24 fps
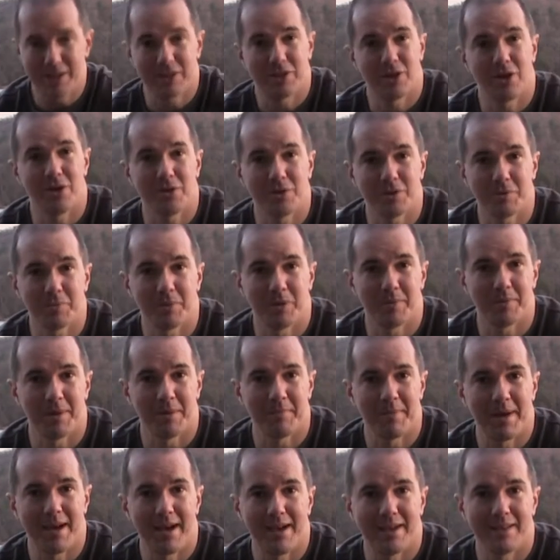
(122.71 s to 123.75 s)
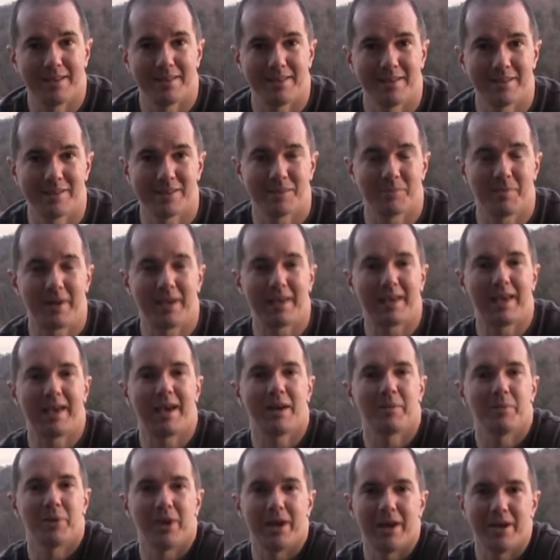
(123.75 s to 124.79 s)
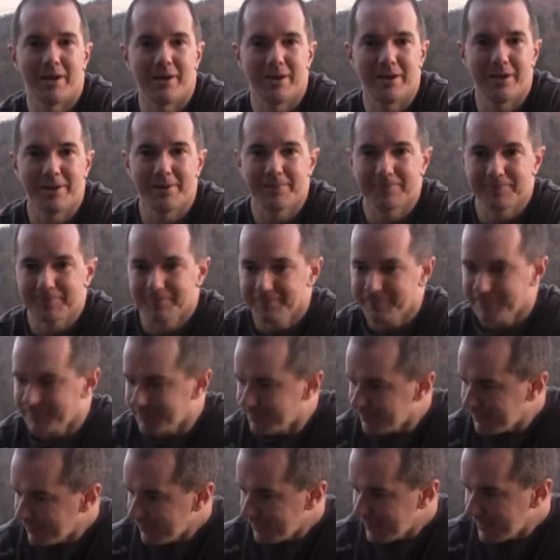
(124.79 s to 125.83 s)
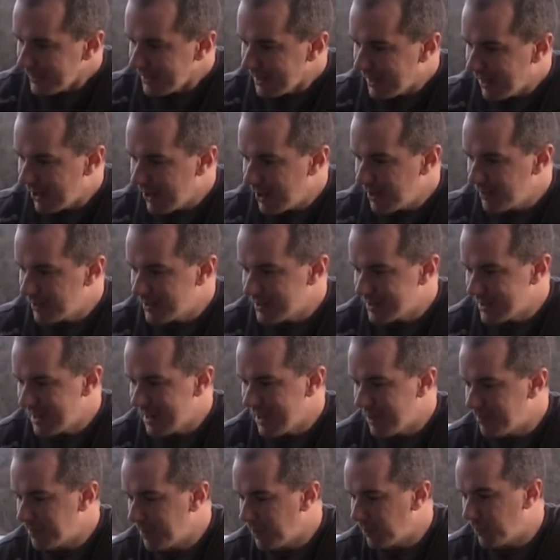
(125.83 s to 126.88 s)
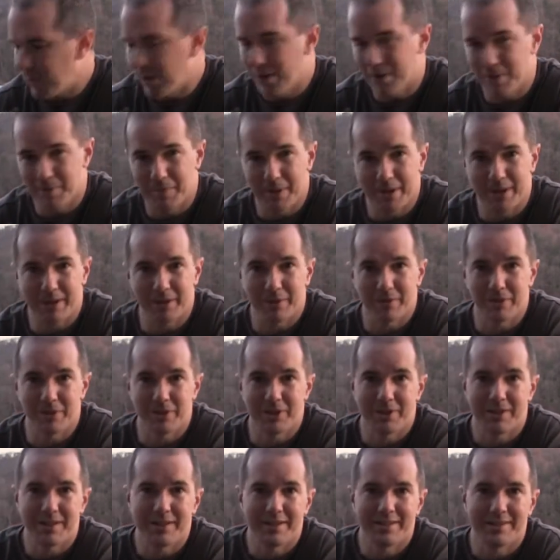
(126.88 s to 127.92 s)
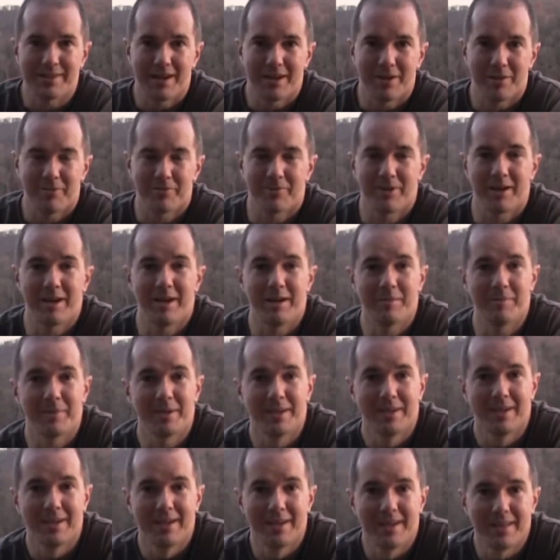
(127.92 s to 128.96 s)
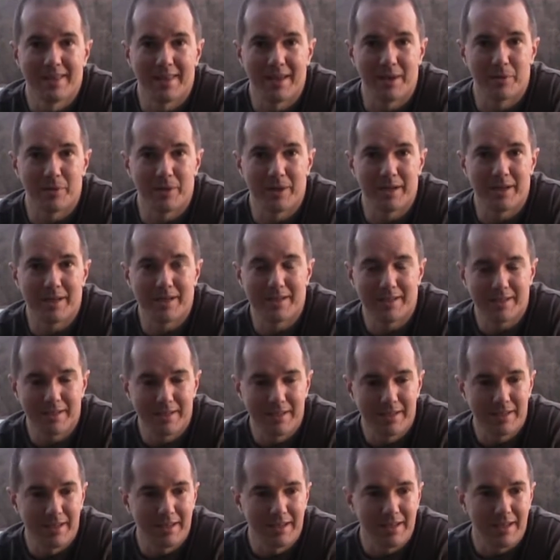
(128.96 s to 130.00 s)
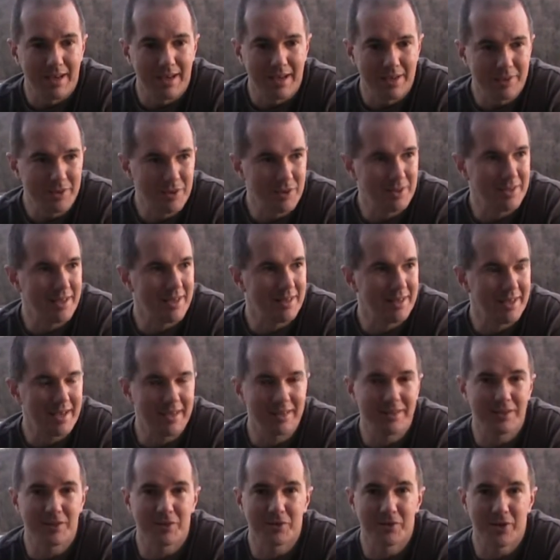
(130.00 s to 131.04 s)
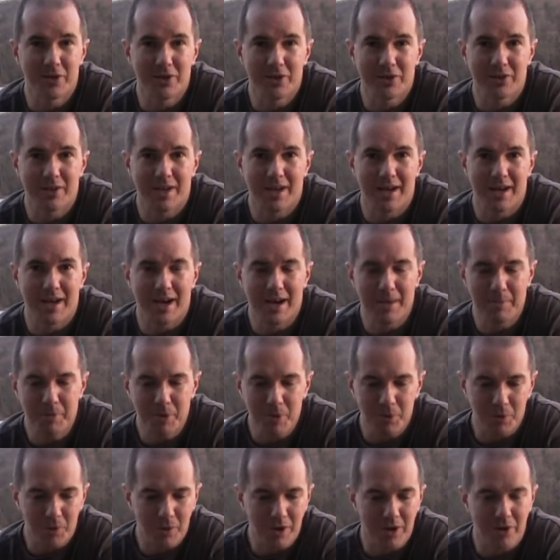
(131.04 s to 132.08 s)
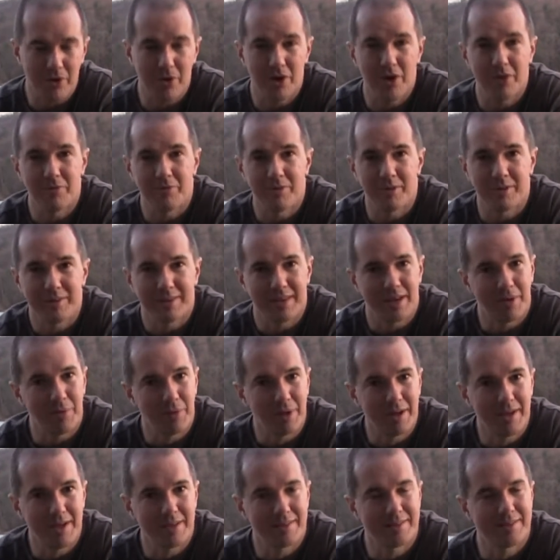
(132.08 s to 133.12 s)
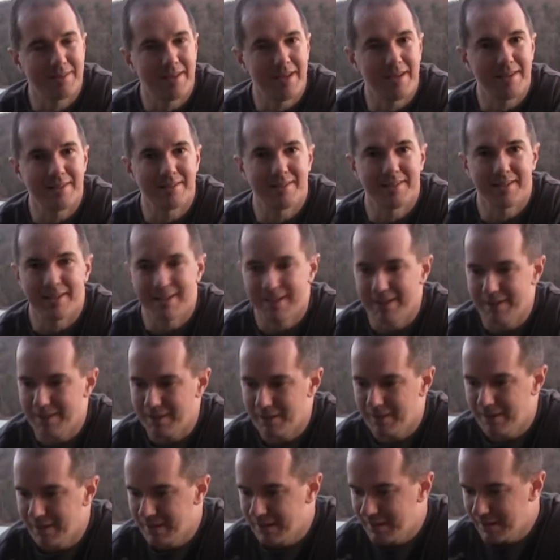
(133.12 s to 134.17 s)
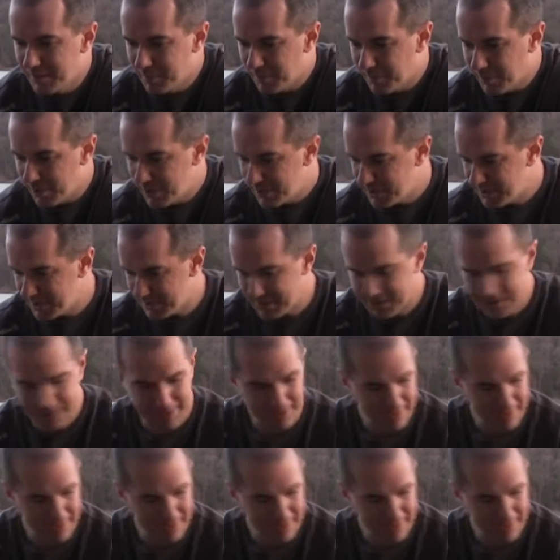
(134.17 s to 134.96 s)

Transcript: I chose to put my mat, and this is my camera area. I obviously have my water bucket, which it's out of frame. That way, as soon as I land this fish, I put water over it. That way it's nice and moist.